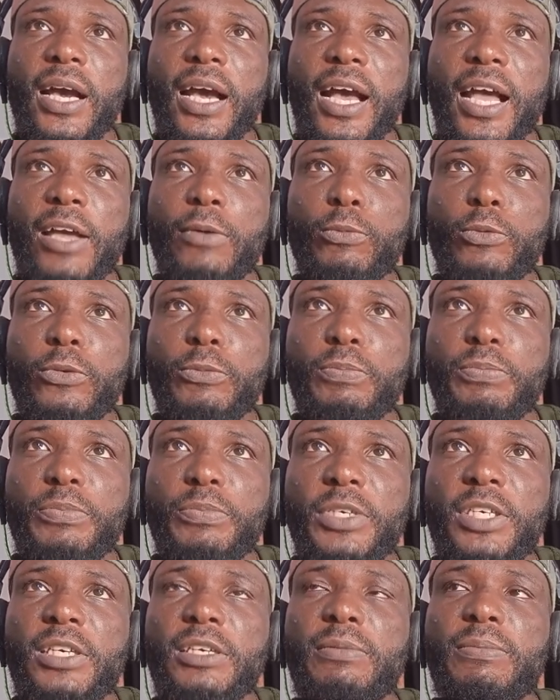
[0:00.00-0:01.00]
I would
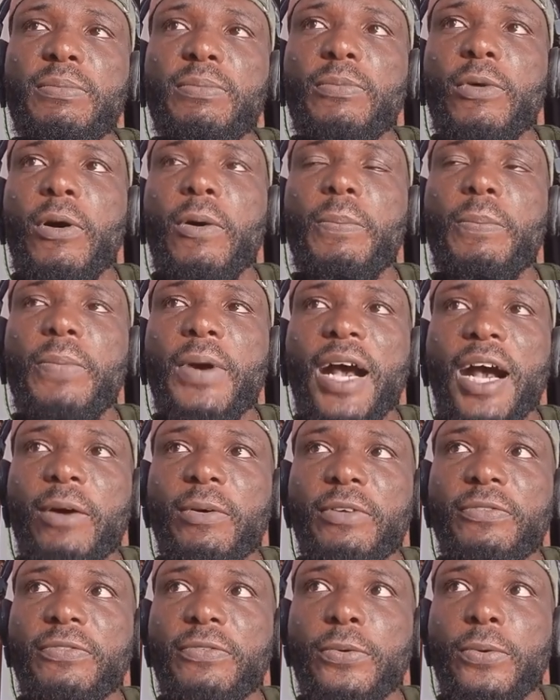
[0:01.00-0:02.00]
be more
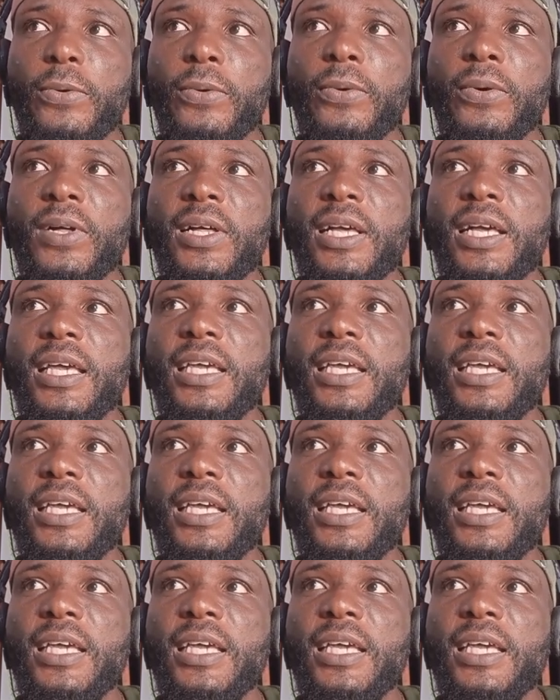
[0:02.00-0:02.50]
powerful,